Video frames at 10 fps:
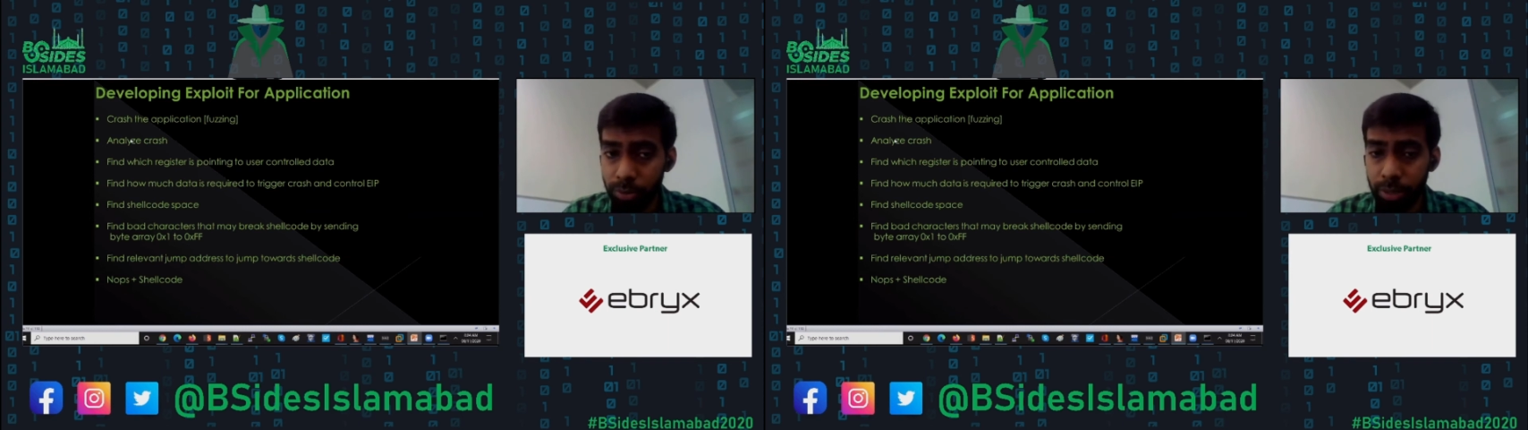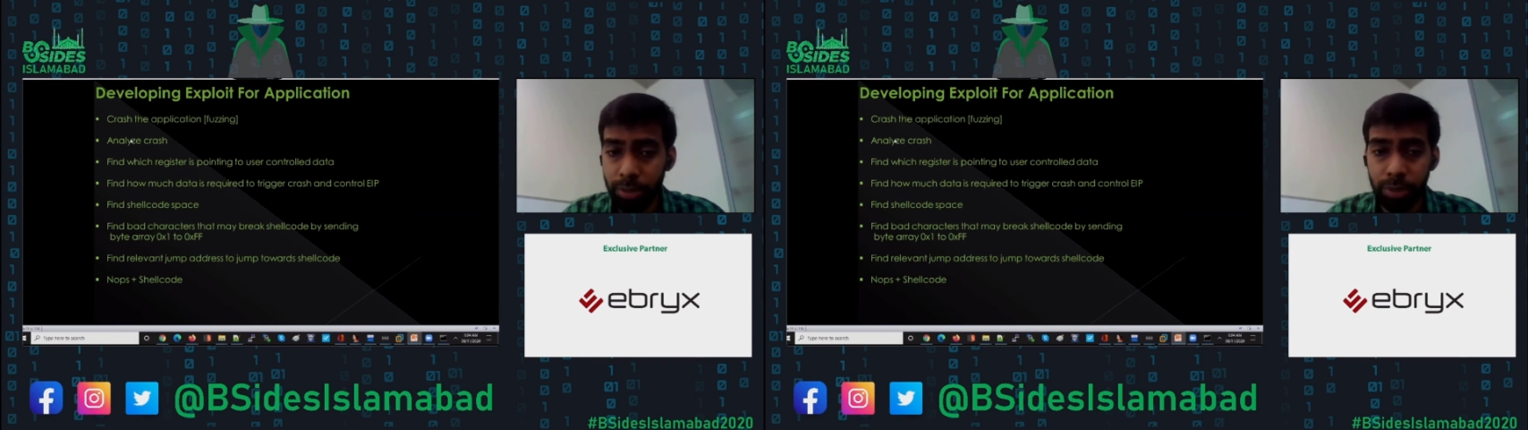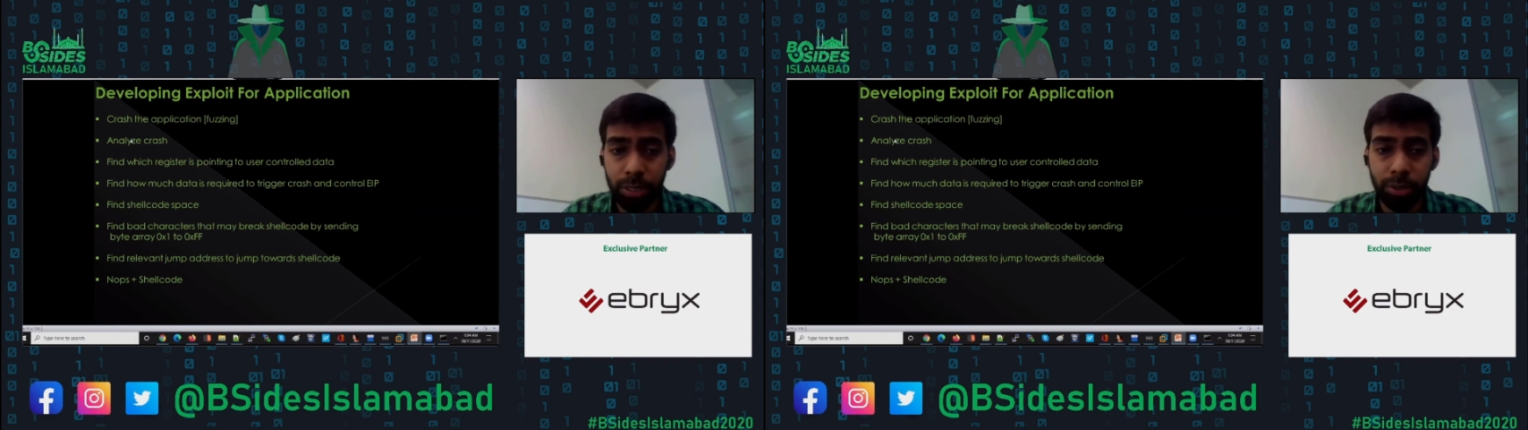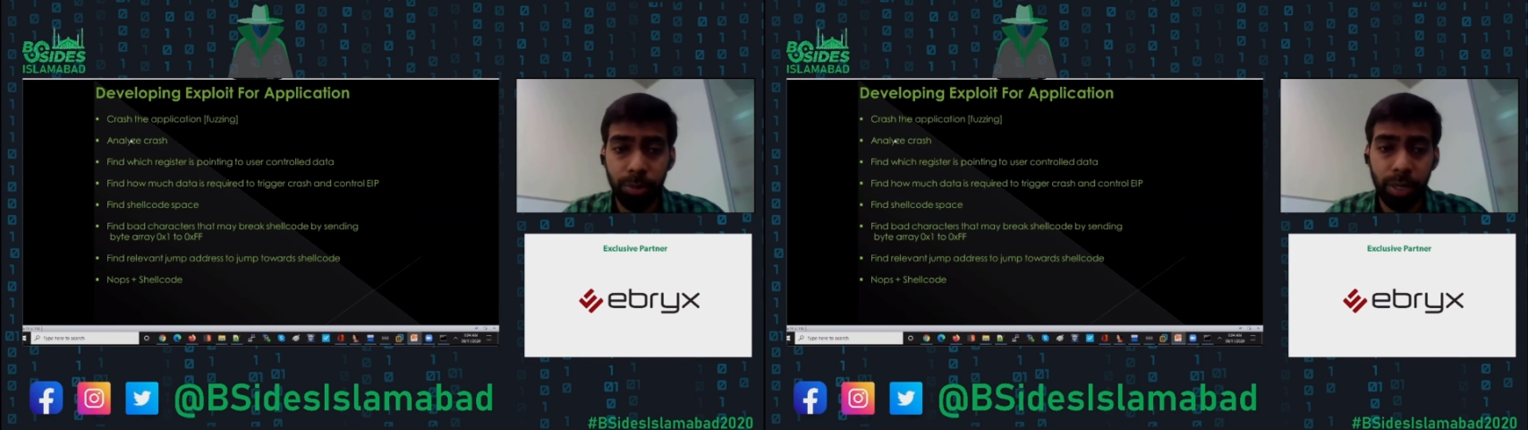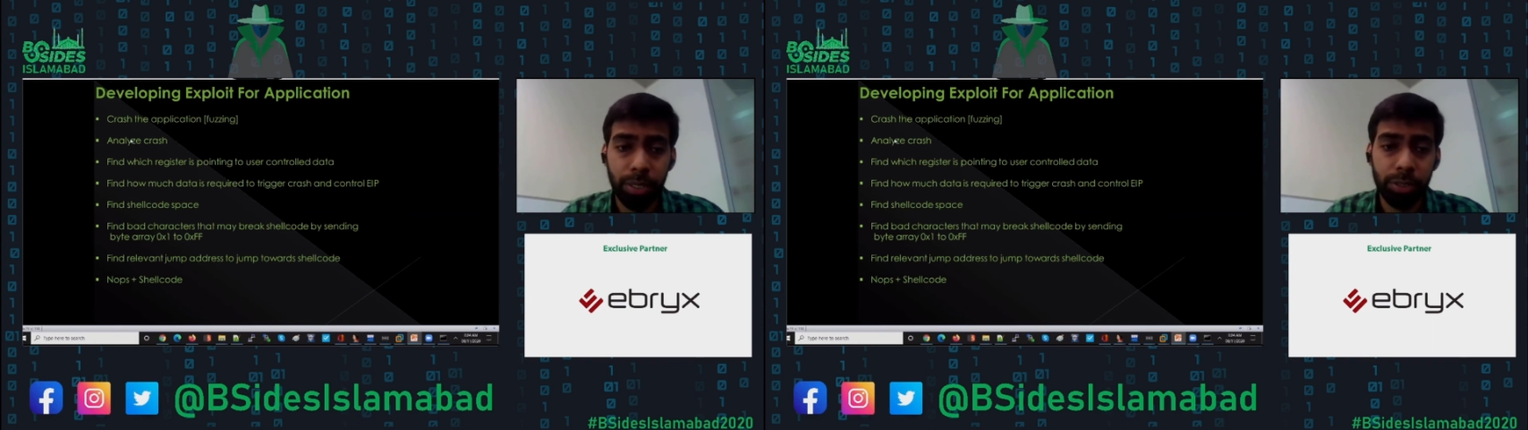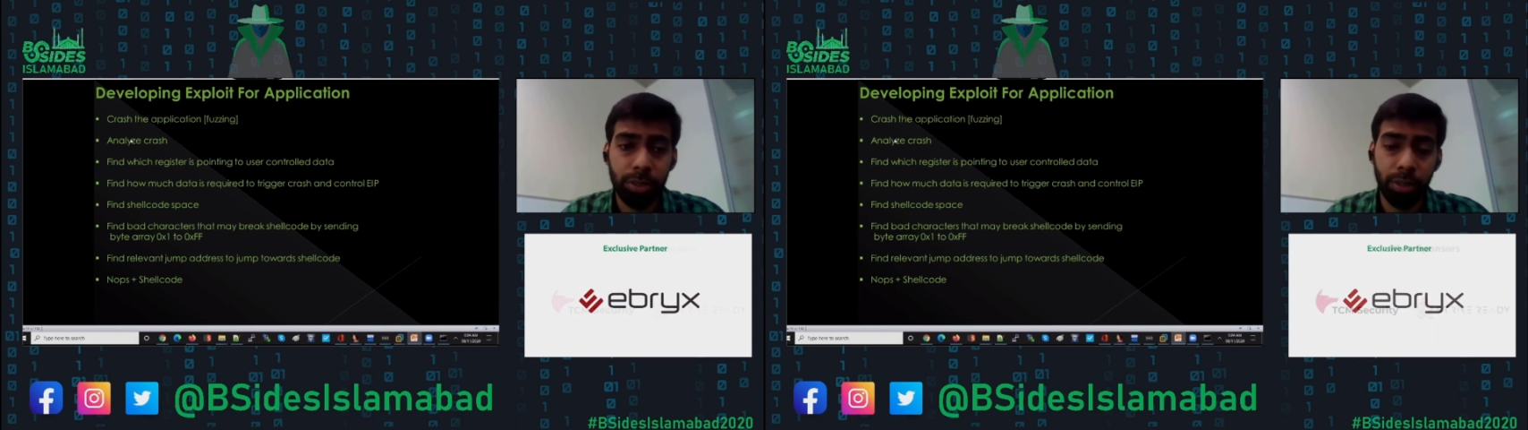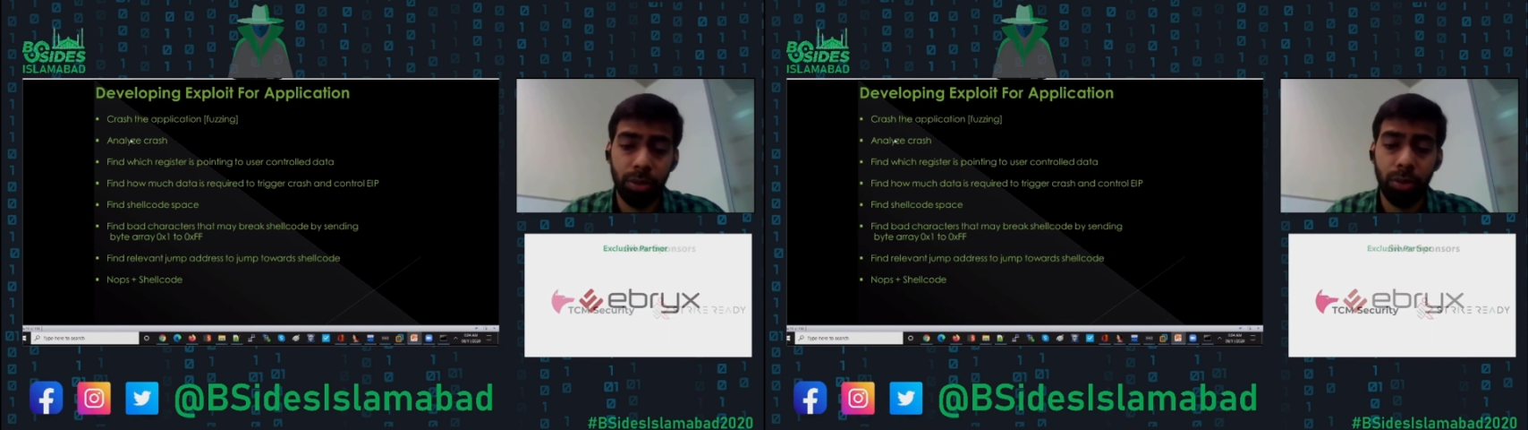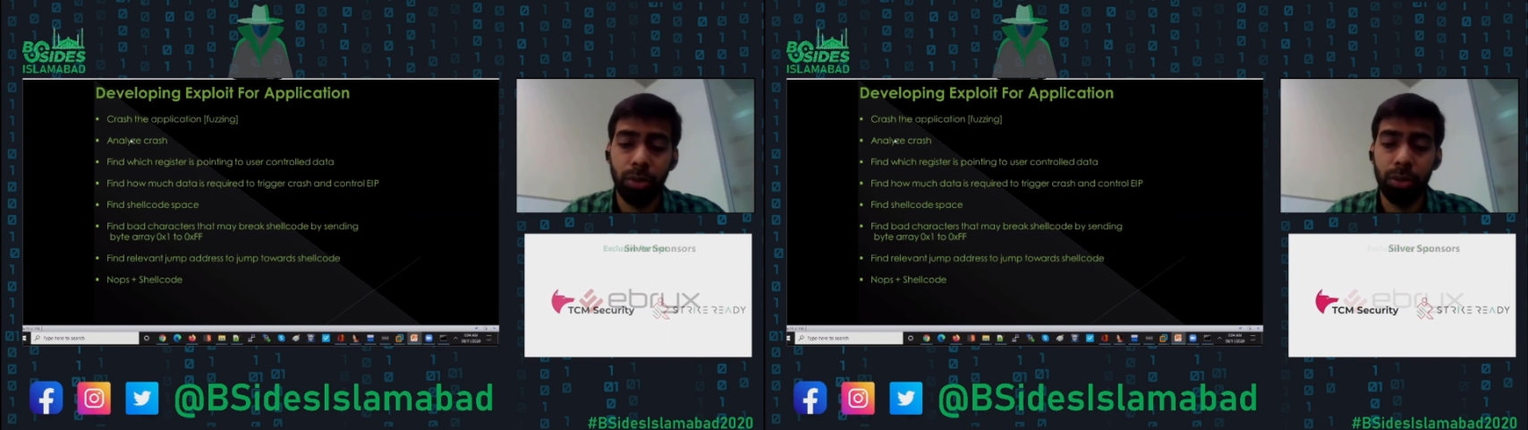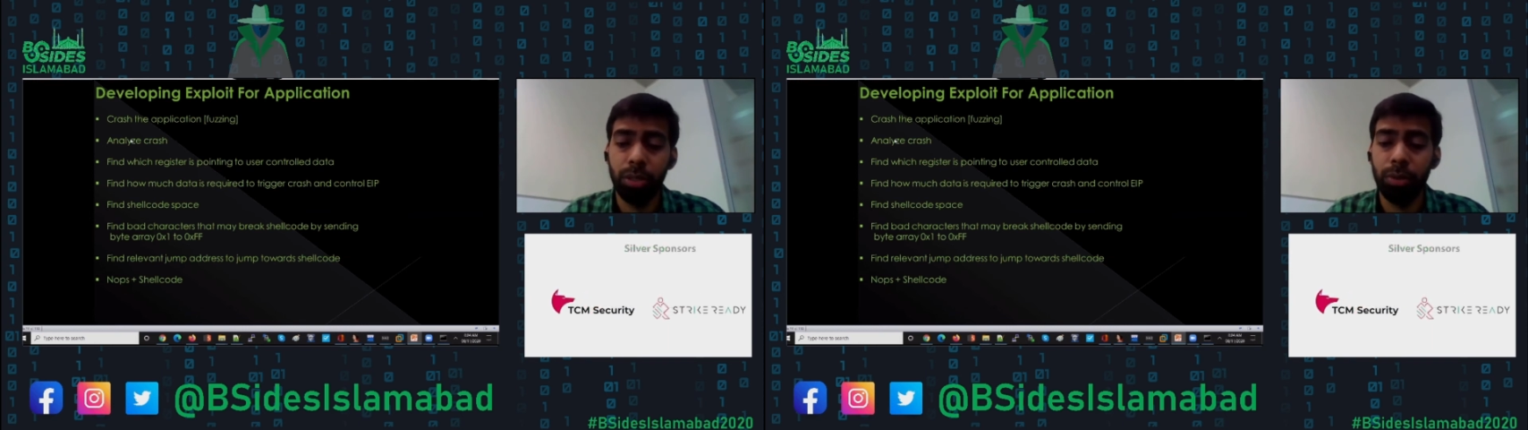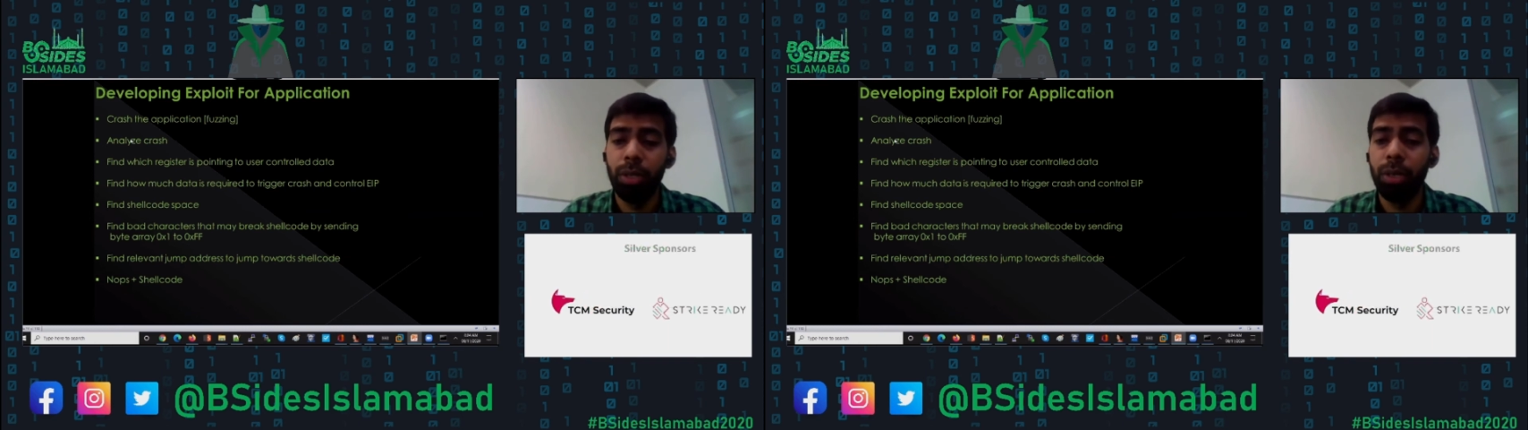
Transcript: that we need to place or the